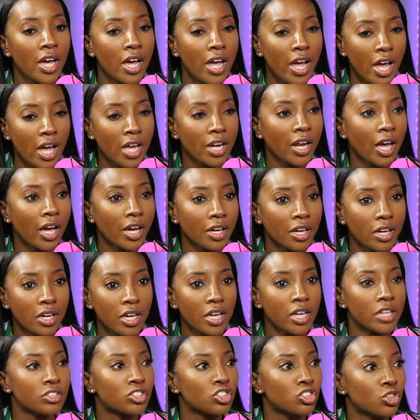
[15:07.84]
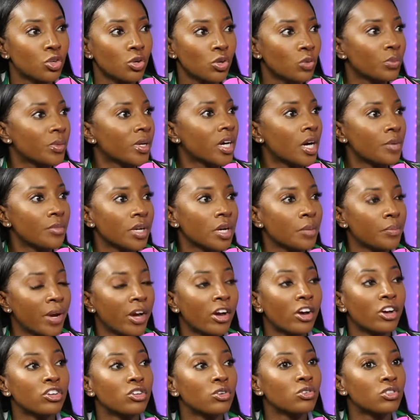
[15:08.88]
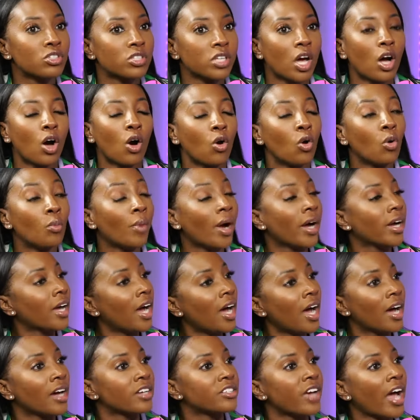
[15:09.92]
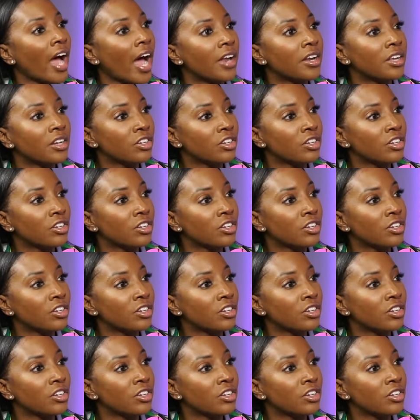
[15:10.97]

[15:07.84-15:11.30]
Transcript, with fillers: And like it's true, becoming mm-hmm, a parent, mm-hmm. you're just like, oh my gosh, this I didn't